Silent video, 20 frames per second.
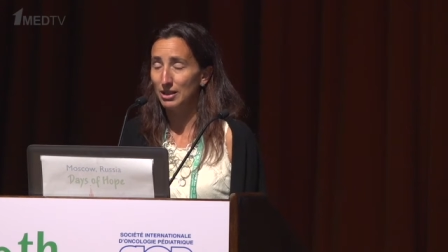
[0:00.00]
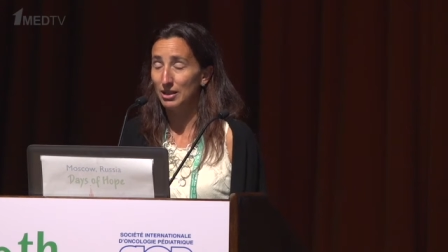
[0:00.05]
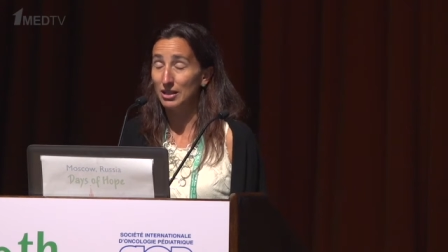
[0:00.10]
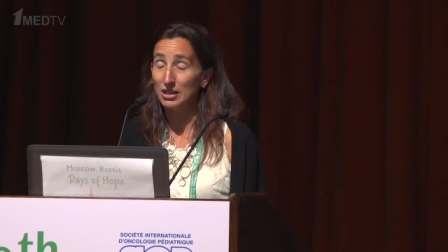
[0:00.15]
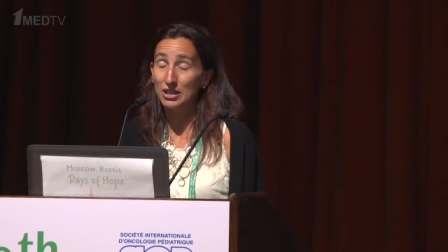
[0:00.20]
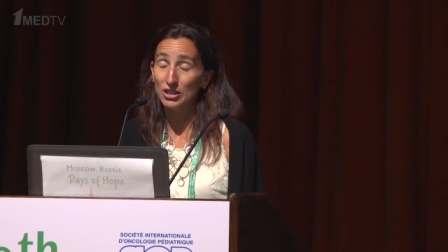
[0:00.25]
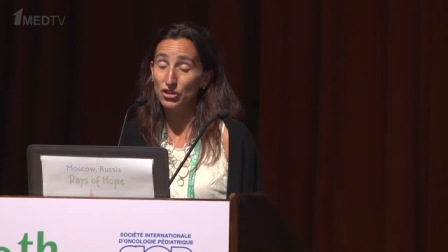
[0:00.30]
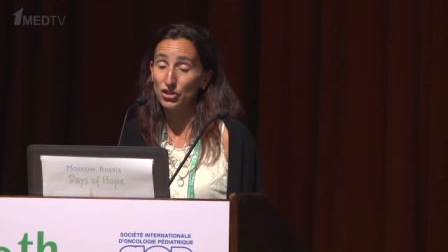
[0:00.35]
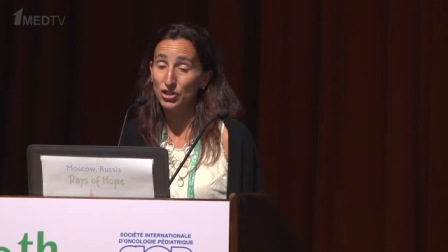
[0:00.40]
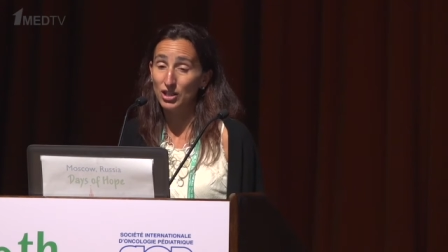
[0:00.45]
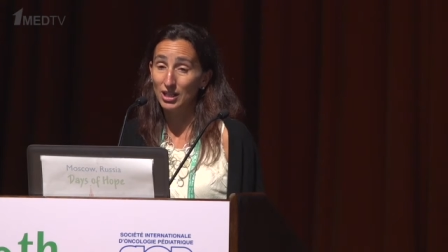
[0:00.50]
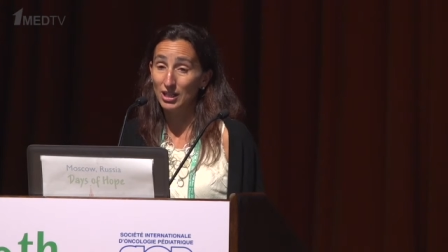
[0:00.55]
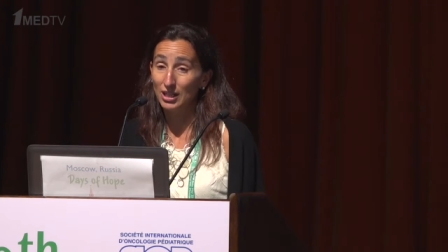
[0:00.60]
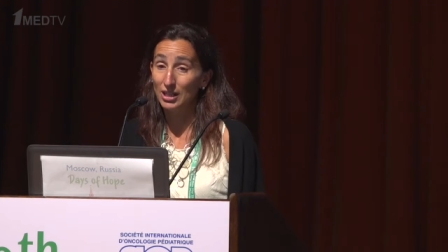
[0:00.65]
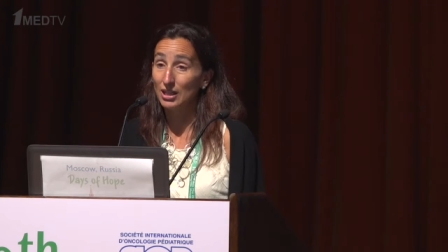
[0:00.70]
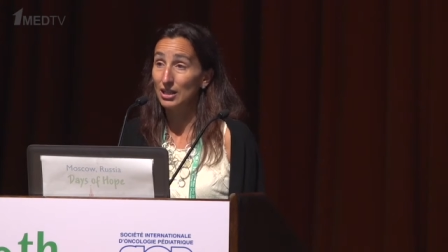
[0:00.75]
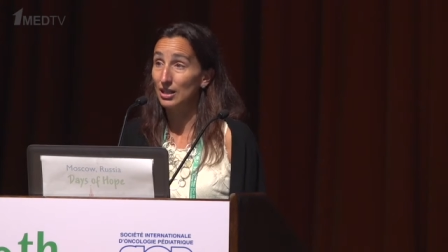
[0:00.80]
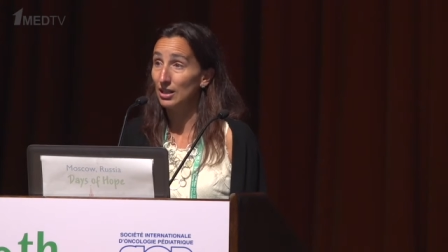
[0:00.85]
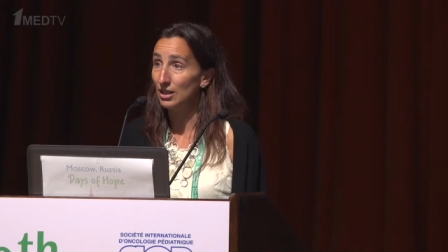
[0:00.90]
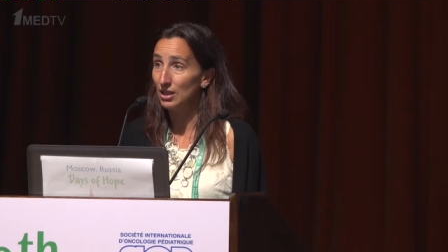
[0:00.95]
initiating
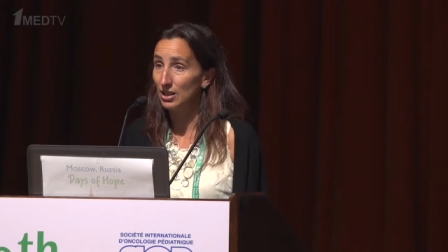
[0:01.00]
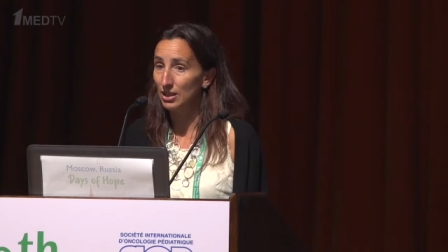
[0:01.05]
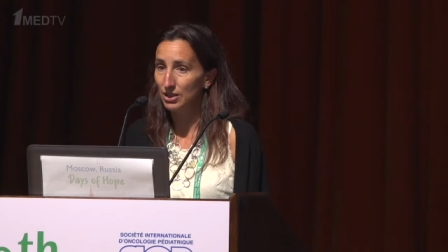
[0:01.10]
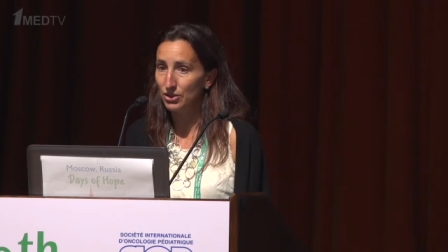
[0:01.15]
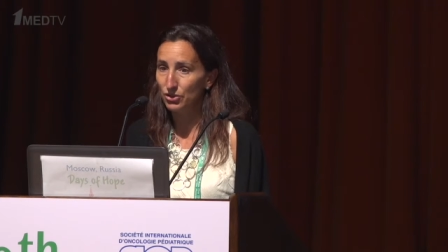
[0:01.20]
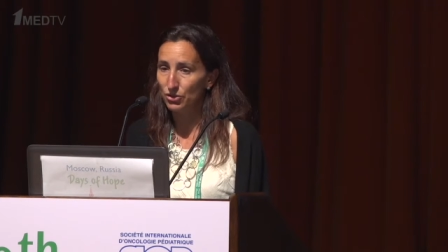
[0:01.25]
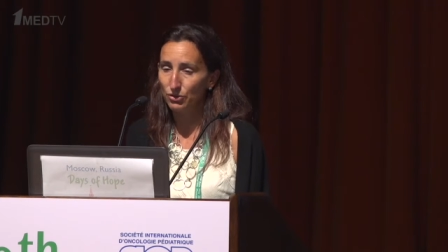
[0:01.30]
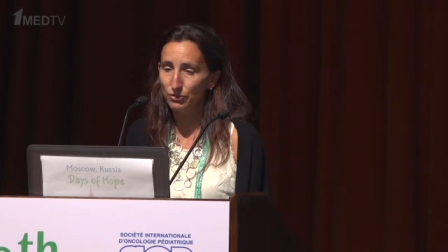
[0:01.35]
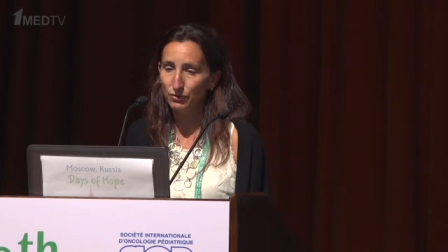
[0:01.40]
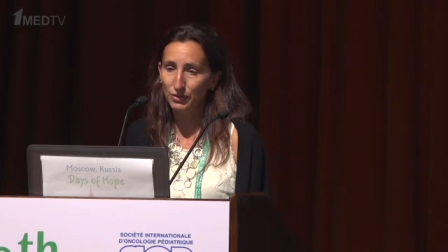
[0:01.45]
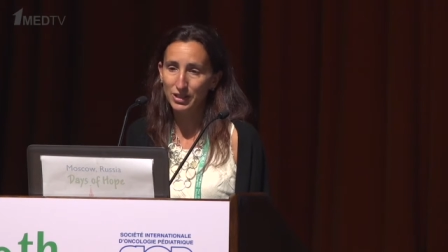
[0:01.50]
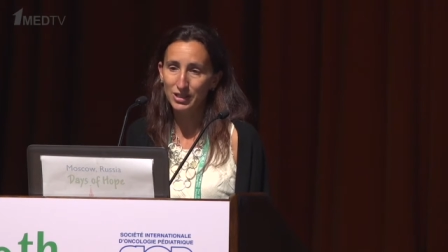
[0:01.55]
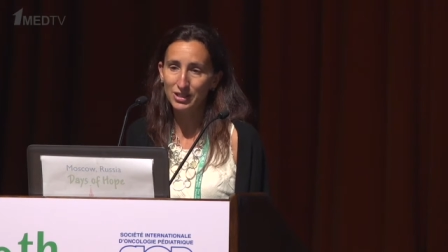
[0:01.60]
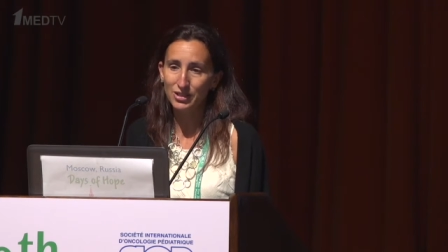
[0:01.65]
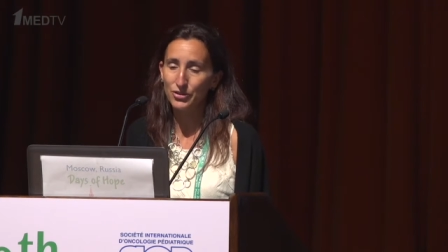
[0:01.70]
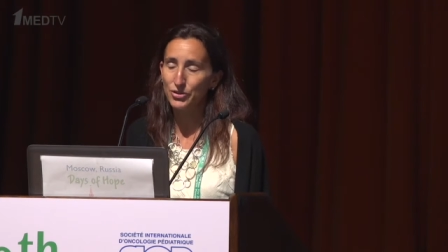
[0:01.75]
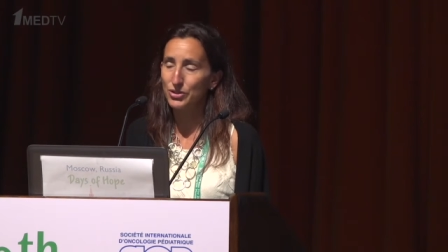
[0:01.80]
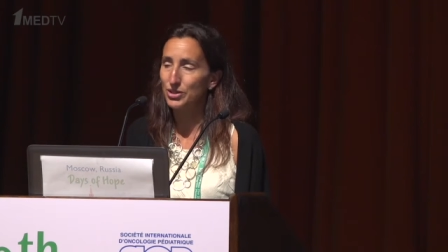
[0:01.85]
any enteral feeds. There's